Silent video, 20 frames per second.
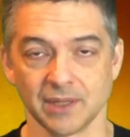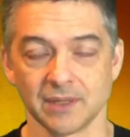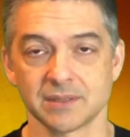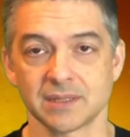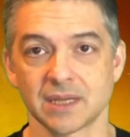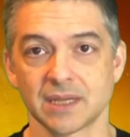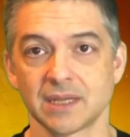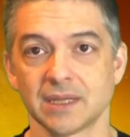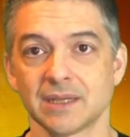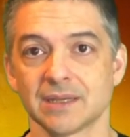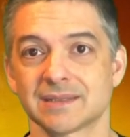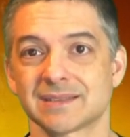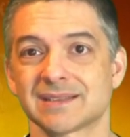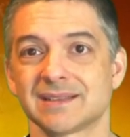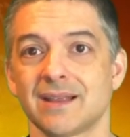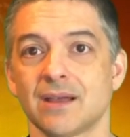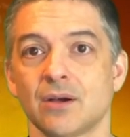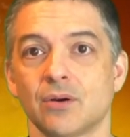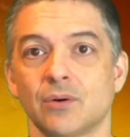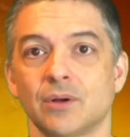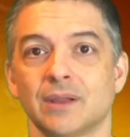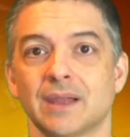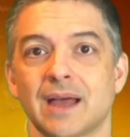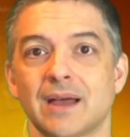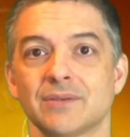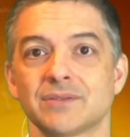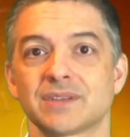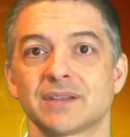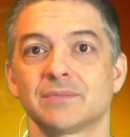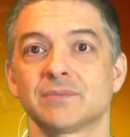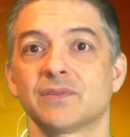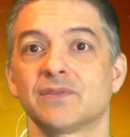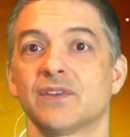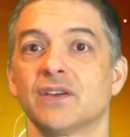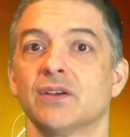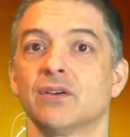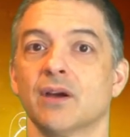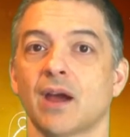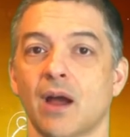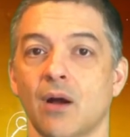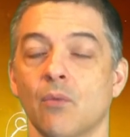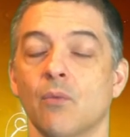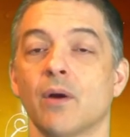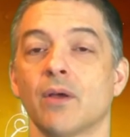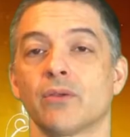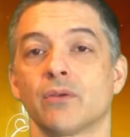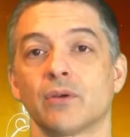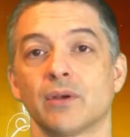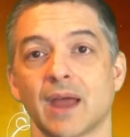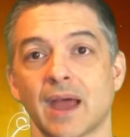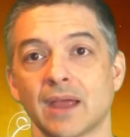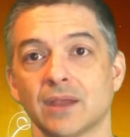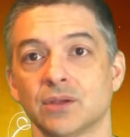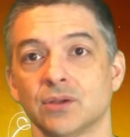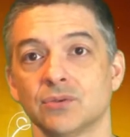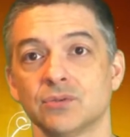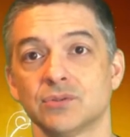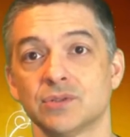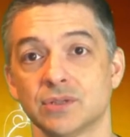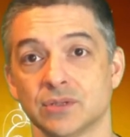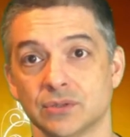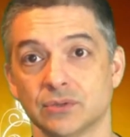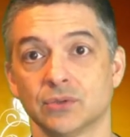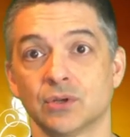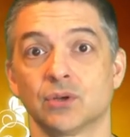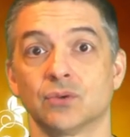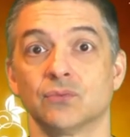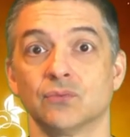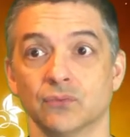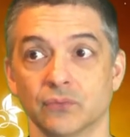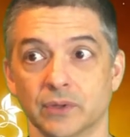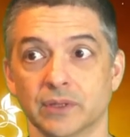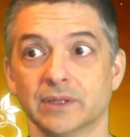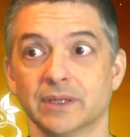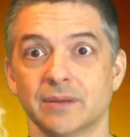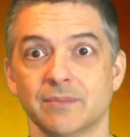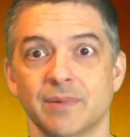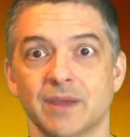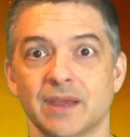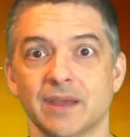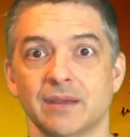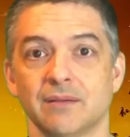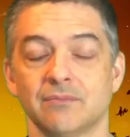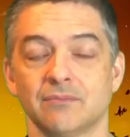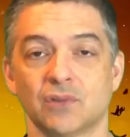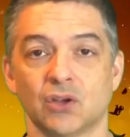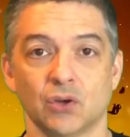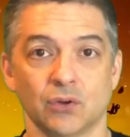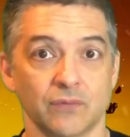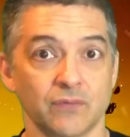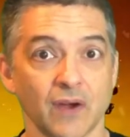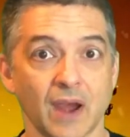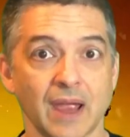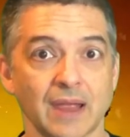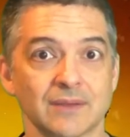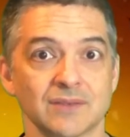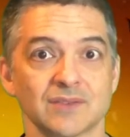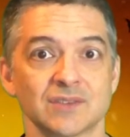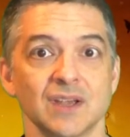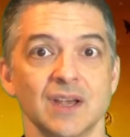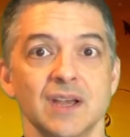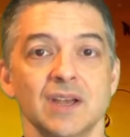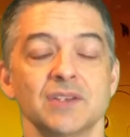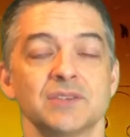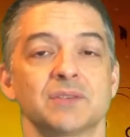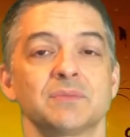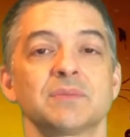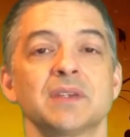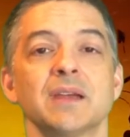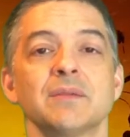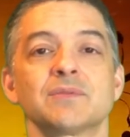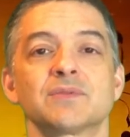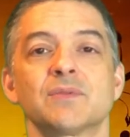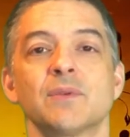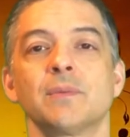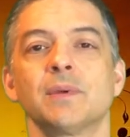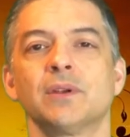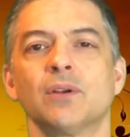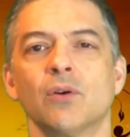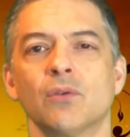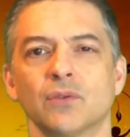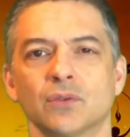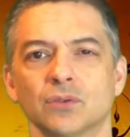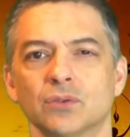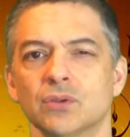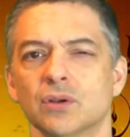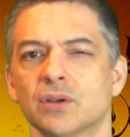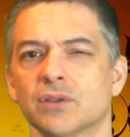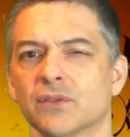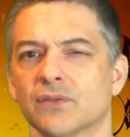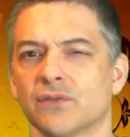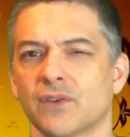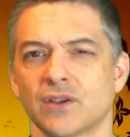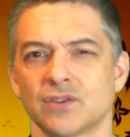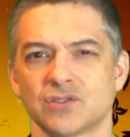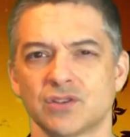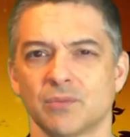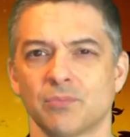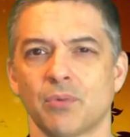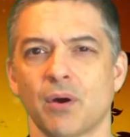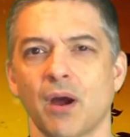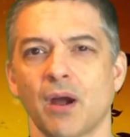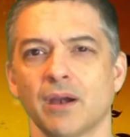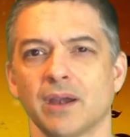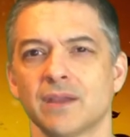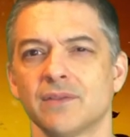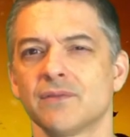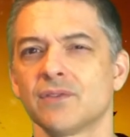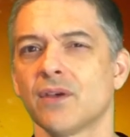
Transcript: Taking it slow allows him to figure out whether or not you two could really be good friends. Sometimes women overlook the friendship part, even